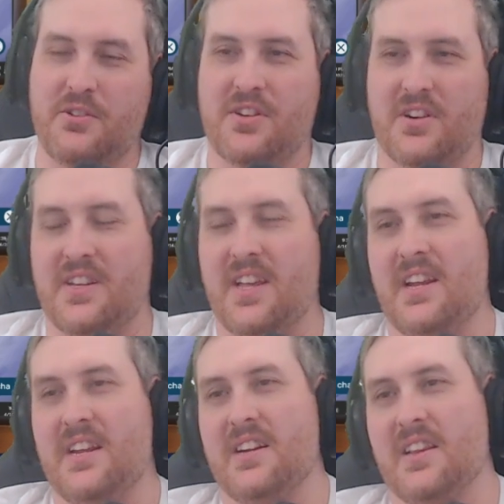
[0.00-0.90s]
you start
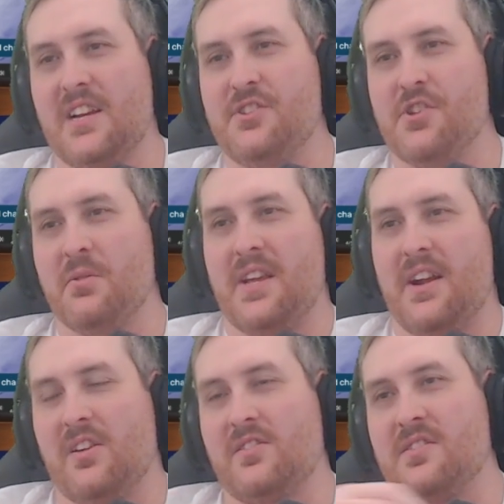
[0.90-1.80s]
getting into like joke
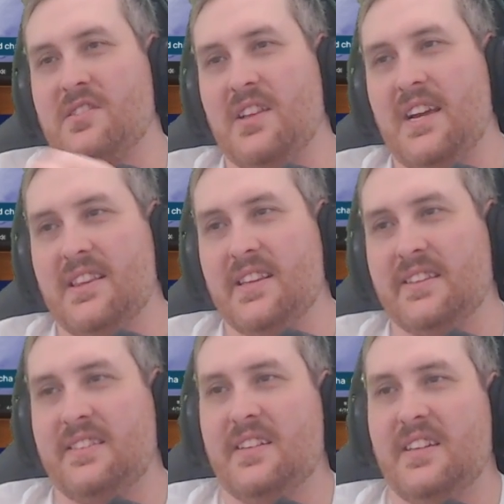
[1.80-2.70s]
characters like
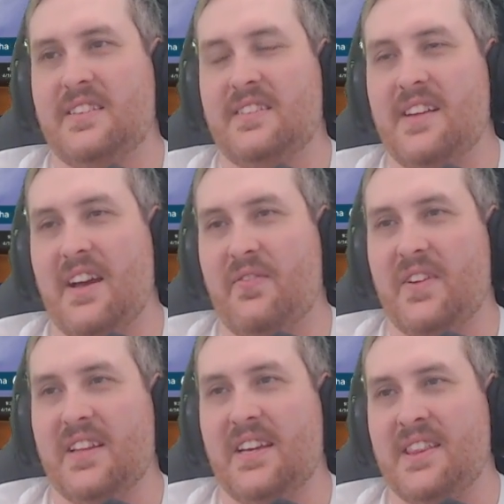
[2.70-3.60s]
this, it's
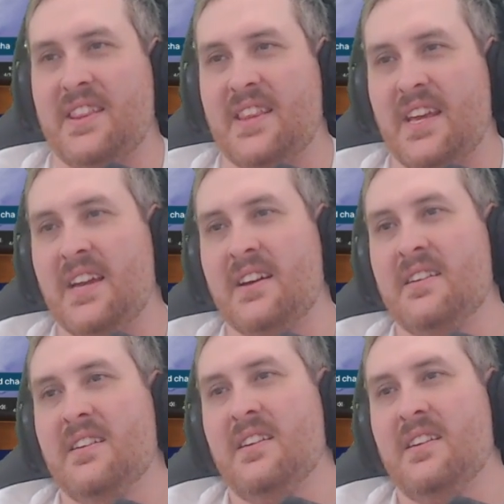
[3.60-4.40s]
definitely a thing.